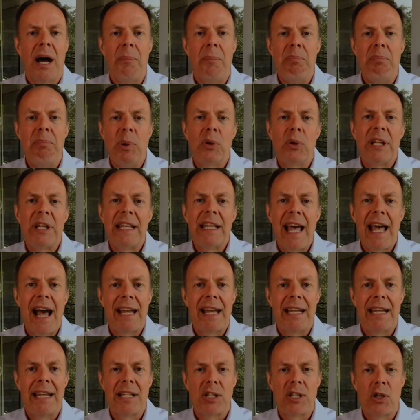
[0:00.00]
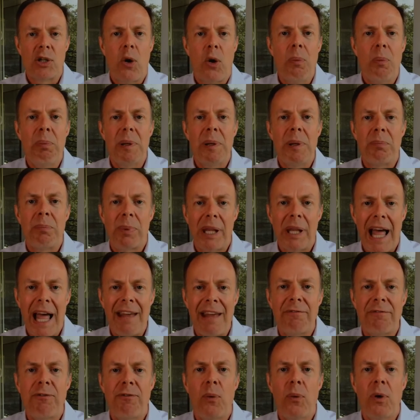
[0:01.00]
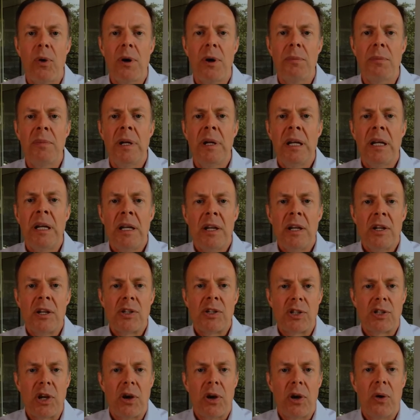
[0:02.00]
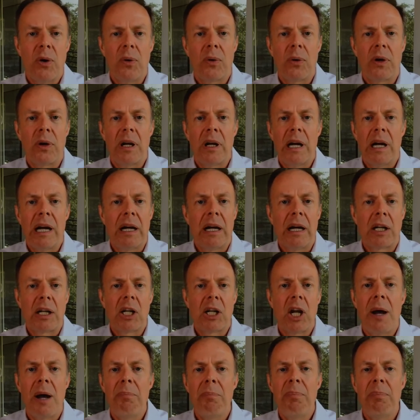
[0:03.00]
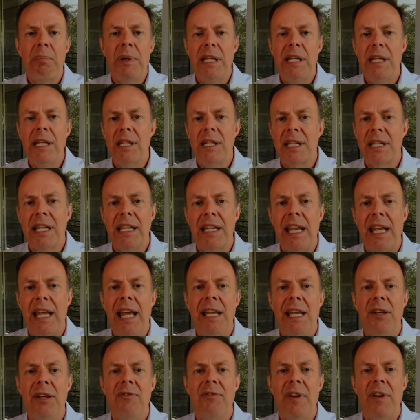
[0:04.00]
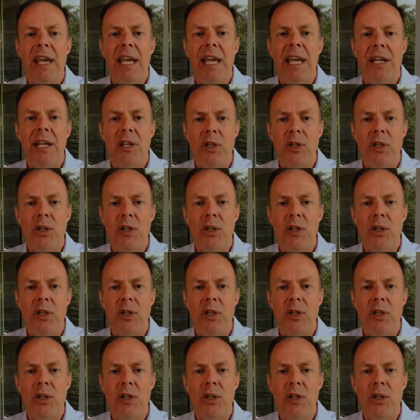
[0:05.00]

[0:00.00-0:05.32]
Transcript: building that as an open platform so companies can innovate.